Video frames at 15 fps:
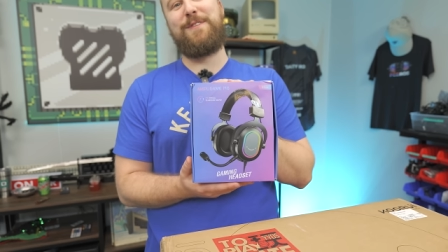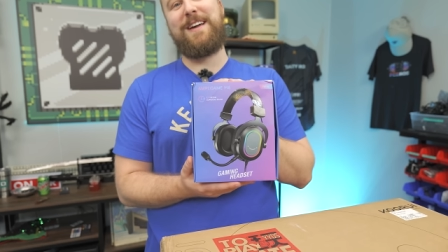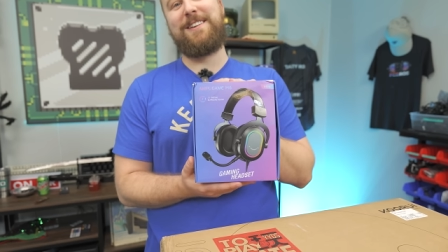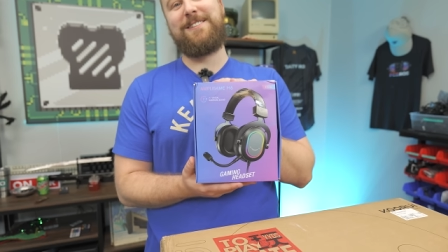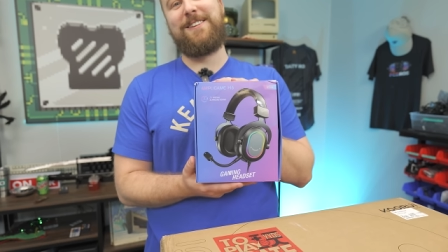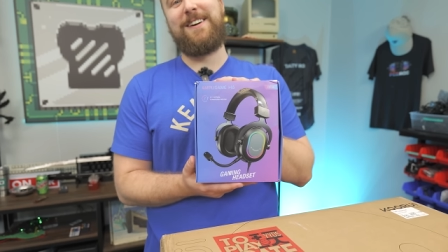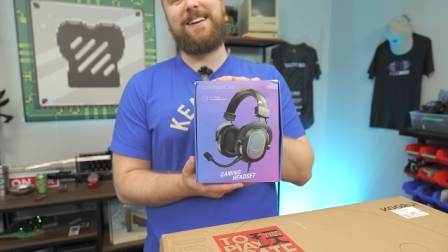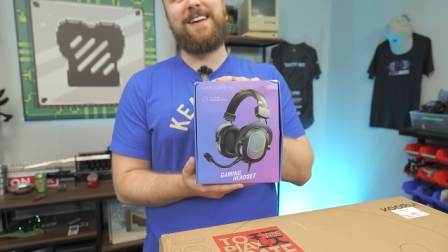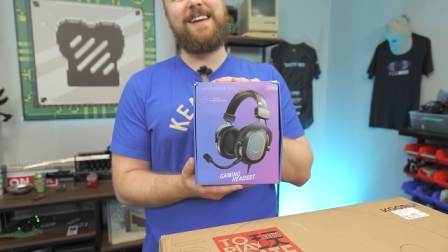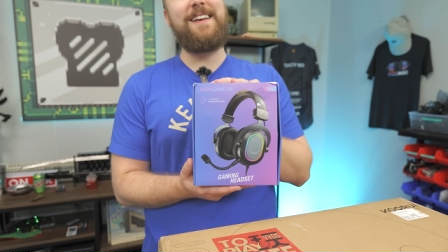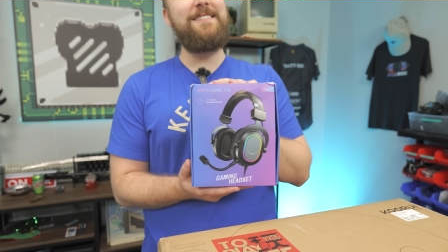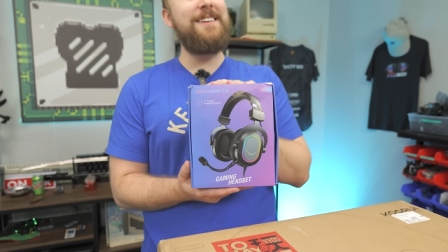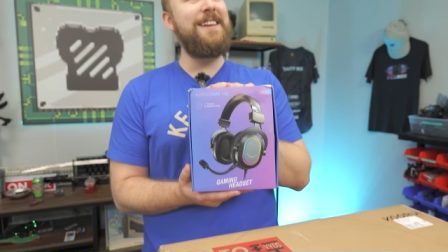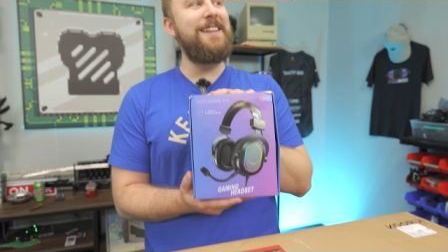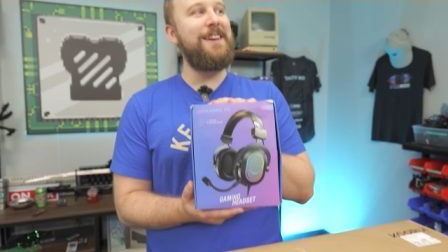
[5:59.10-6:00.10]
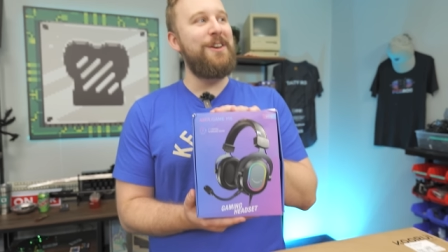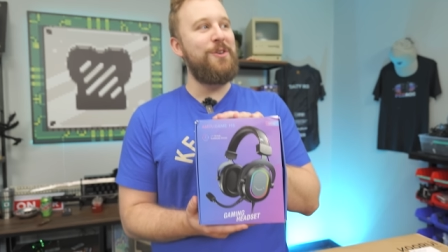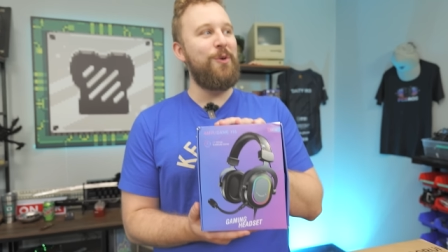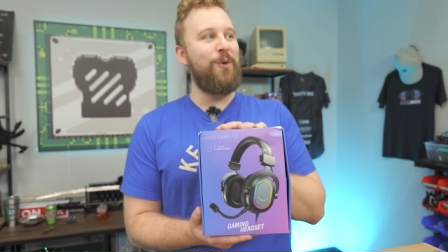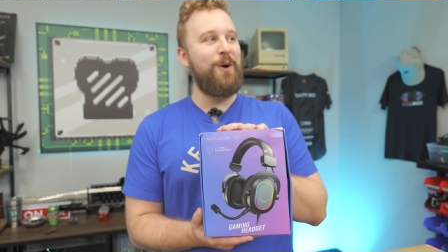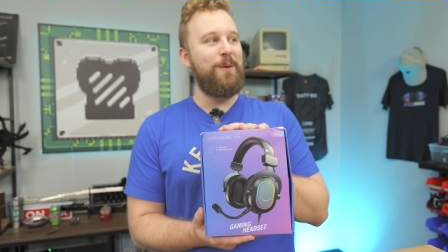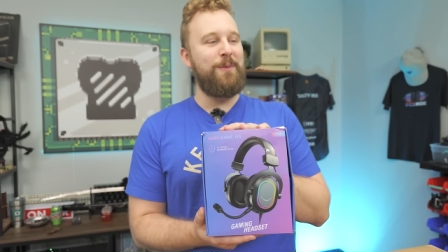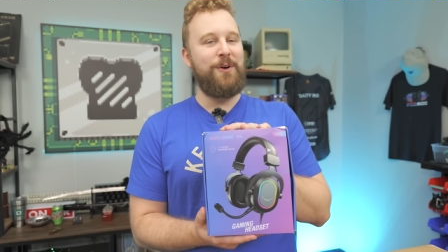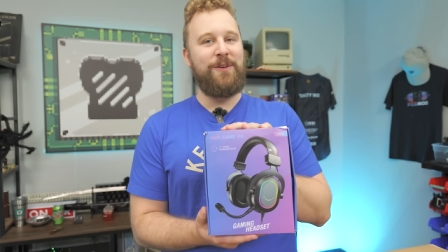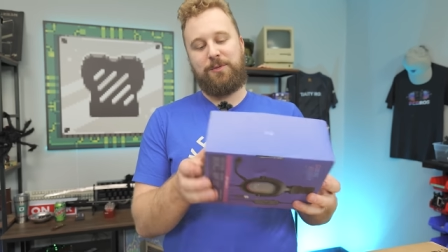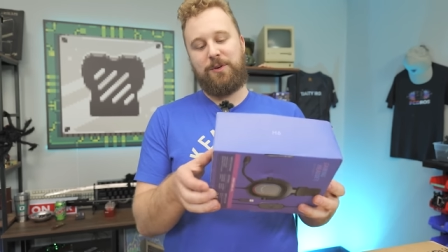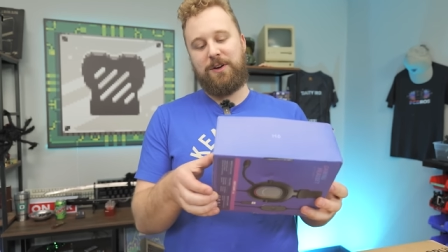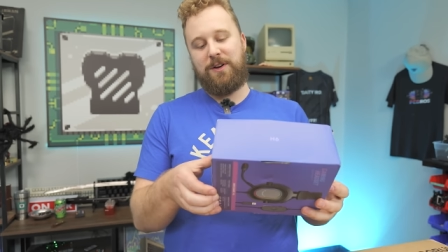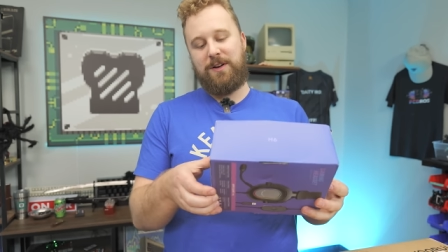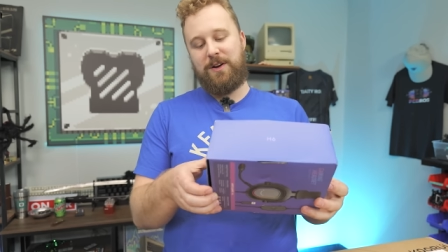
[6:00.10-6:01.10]
face on it. Isn't it adorable?
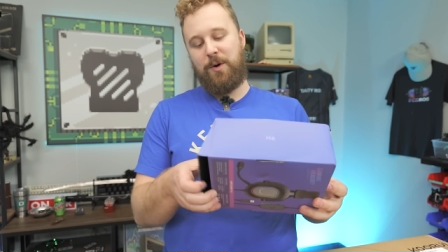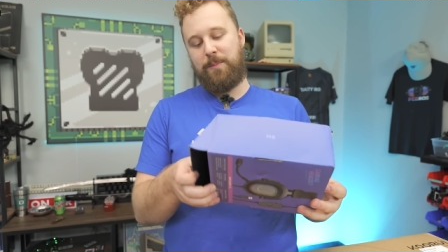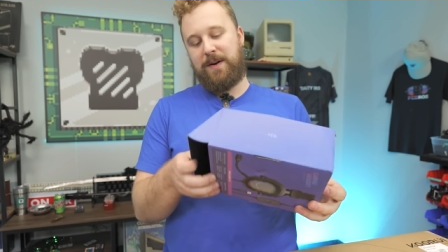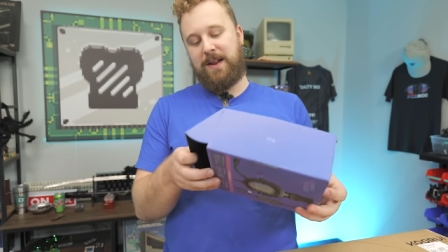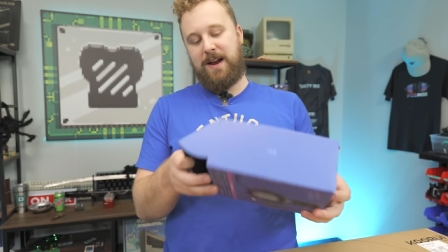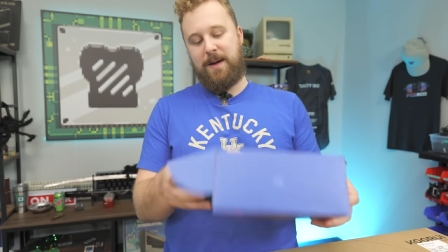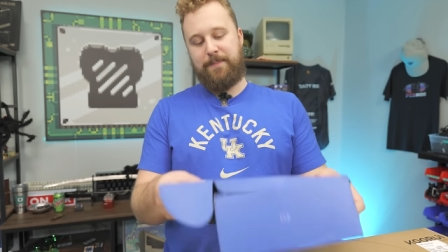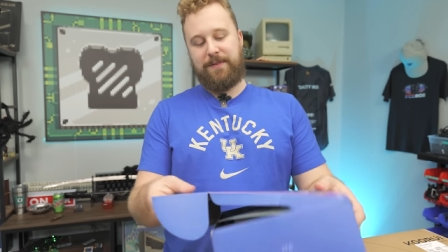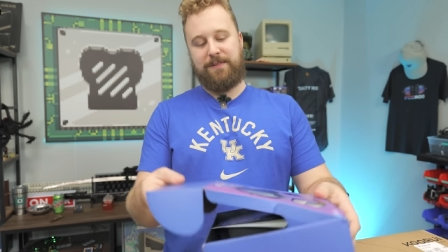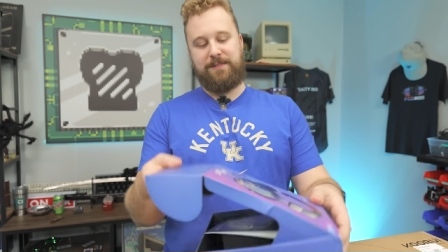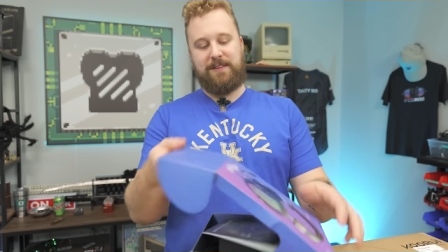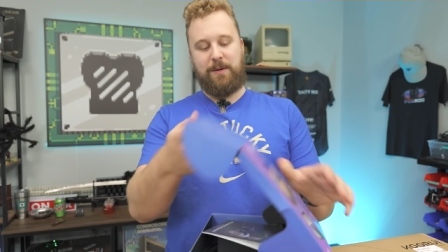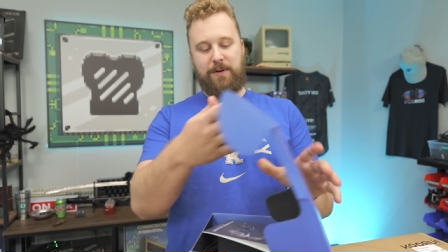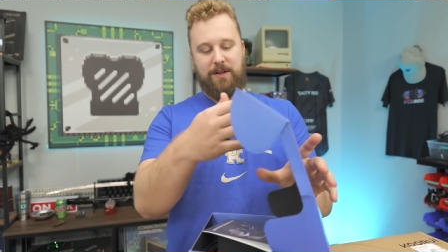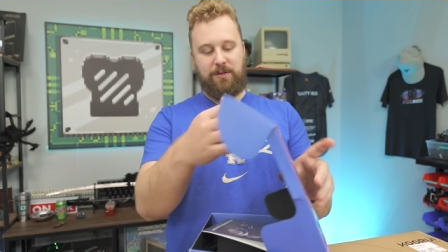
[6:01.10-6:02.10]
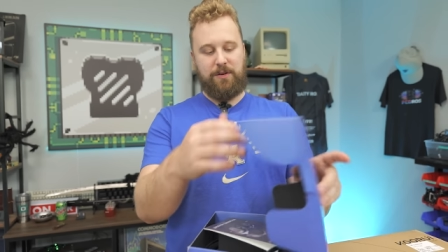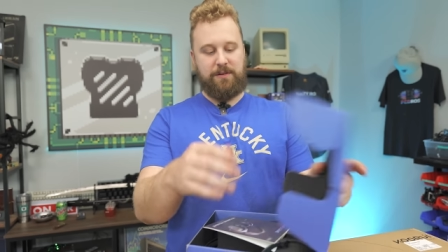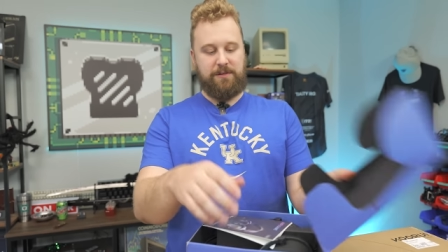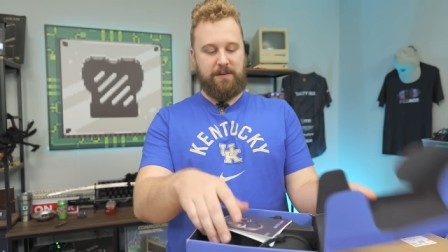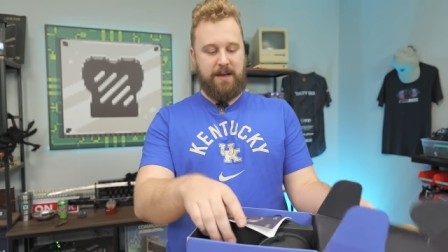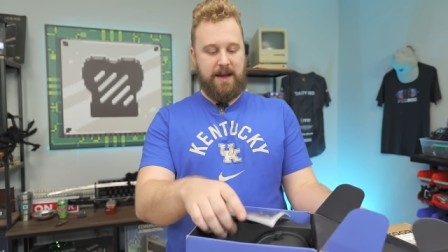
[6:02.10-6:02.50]
So we're gonna open it up and see what it looks